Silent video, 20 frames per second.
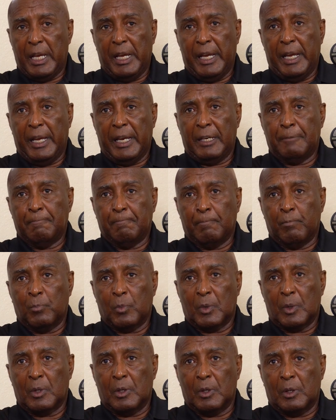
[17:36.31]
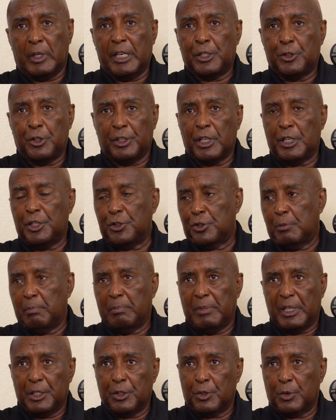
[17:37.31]
and education,
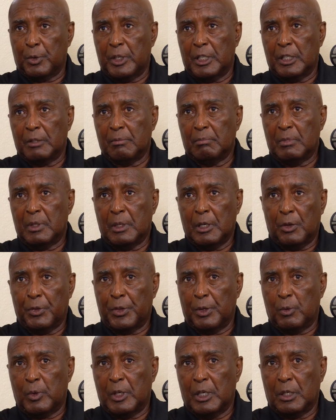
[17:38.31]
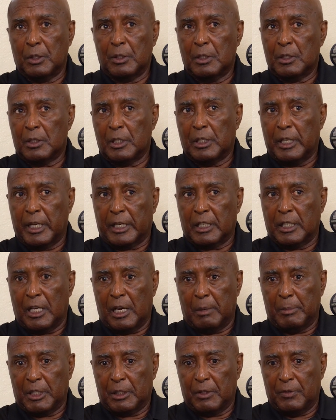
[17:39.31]
mentoring, health and wellness, and
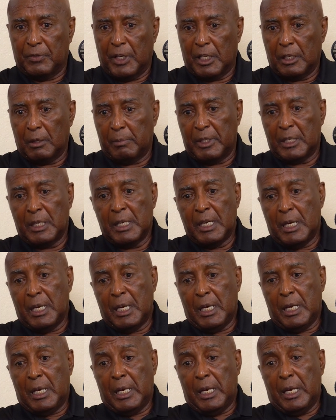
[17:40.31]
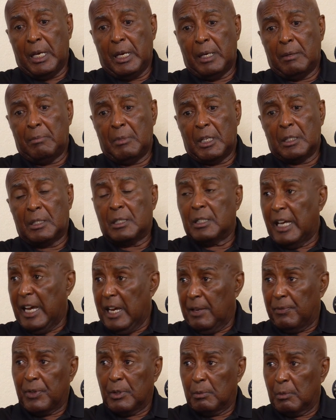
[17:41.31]
economic development. And
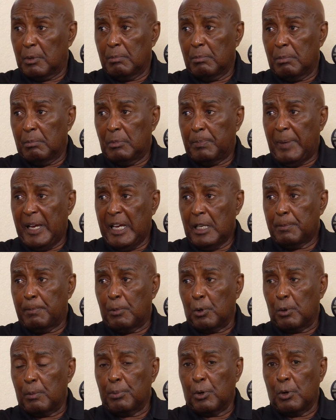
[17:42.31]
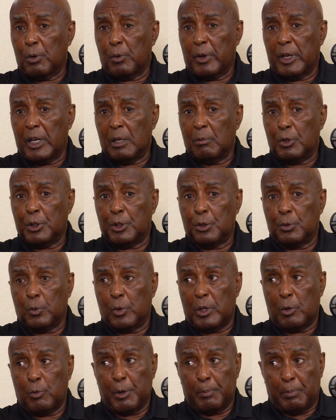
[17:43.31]
aside from the passport program, which is
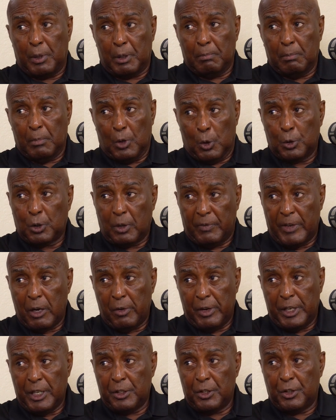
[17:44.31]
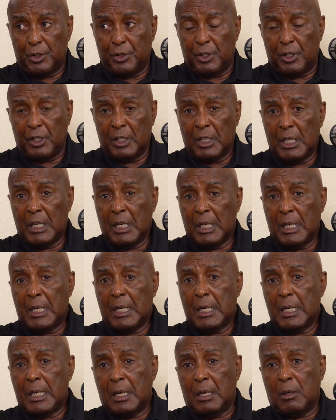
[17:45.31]
where we put most of our energy,
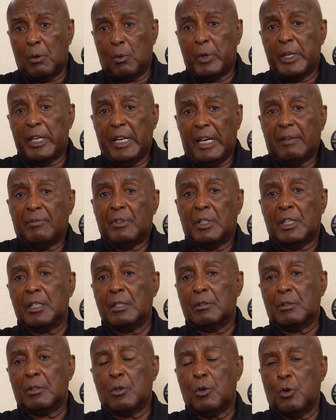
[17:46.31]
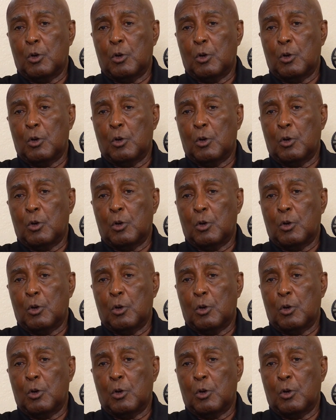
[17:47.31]
we have done